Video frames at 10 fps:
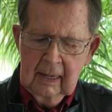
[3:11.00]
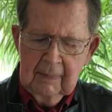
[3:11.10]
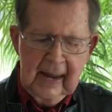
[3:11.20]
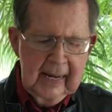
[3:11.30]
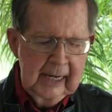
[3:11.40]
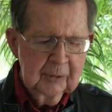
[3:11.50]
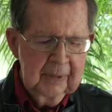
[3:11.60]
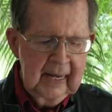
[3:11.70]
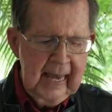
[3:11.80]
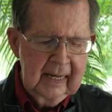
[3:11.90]
My
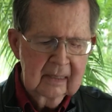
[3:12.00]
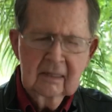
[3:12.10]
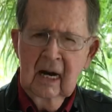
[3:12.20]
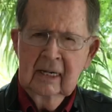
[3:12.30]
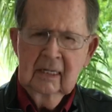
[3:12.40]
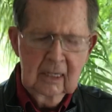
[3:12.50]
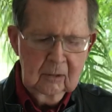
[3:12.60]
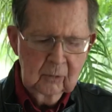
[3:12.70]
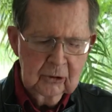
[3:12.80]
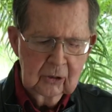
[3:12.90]
husband had a gun and
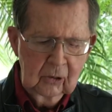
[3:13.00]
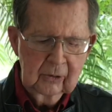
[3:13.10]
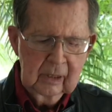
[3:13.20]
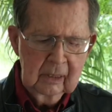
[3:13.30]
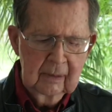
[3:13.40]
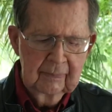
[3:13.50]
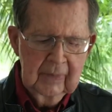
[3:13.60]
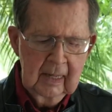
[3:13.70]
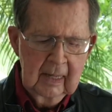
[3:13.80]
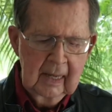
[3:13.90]
it was loaded.
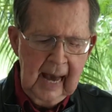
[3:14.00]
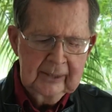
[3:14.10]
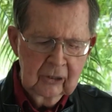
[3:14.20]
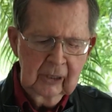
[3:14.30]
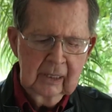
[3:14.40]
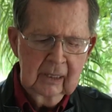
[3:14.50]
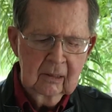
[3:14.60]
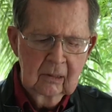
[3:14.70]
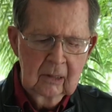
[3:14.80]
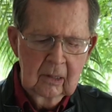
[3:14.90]
I took it,
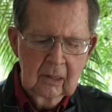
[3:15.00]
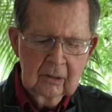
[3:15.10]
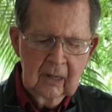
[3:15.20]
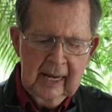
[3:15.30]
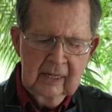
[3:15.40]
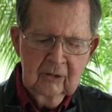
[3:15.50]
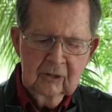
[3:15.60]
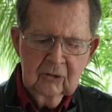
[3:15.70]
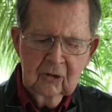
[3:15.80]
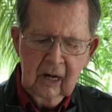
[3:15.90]
got in the
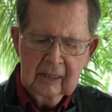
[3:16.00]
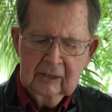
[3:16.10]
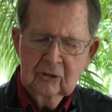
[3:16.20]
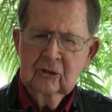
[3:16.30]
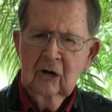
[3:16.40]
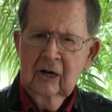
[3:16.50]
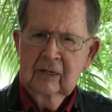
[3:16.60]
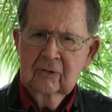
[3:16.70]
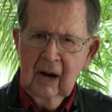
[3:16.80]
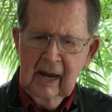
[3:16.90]
truck, and
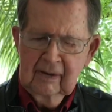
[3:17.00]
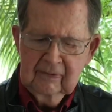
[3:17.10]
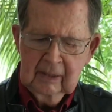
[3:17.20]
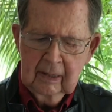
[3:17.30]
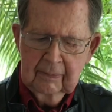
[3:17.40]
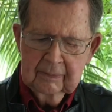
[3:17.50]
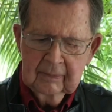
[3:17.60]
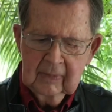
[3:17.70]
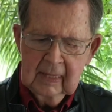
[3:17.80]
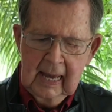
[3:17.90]
started driving.
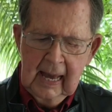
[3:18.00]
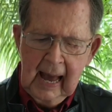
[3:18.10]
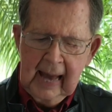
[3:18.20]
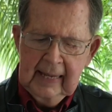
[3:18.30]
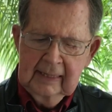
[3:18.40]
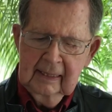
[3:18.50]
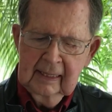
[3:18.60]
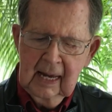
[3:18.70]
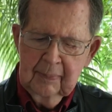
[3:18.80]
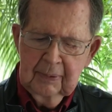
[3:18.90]
I
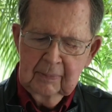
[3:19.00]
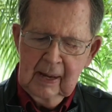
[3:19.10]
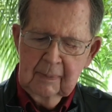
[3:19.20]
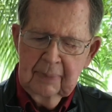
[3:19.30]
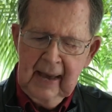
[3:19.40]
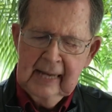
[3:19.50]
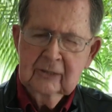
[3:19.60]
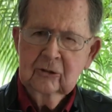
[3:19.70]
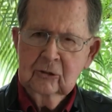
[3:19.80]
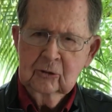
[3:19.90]
ended up at my
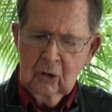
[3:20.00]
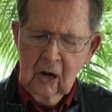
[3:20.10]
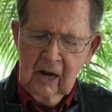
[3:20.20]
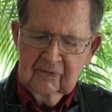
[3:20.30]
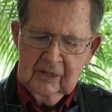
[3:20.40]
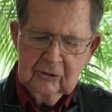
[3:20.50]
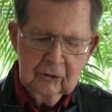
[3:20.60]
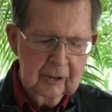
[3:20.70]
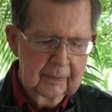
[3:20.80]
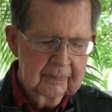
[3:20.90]
pastor's
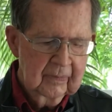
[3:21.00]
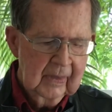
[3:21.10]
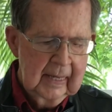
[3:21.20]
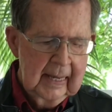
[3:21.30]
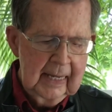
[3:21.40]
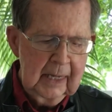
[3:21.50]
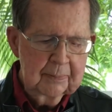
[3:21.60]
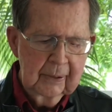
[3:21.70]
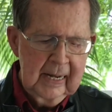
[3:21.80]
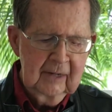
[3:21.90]
office. He
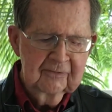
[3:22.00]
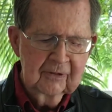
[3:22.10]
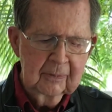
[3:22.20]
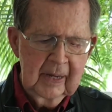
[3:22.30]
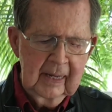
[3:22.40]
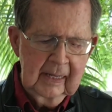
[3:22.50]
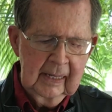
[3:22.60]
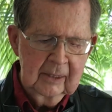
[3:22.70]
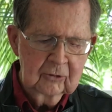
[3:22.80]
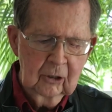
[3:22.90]
prayed for me
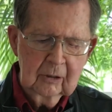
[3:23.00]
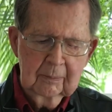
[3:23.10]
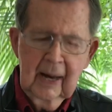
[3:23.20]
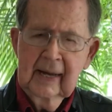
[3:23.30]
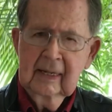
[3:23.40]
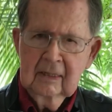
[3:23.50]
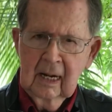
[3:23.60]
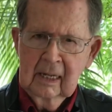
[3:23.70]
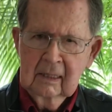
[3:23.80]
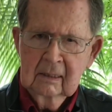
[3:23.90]
and took my
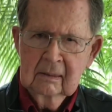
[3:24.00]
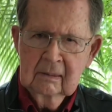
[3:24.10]
gun.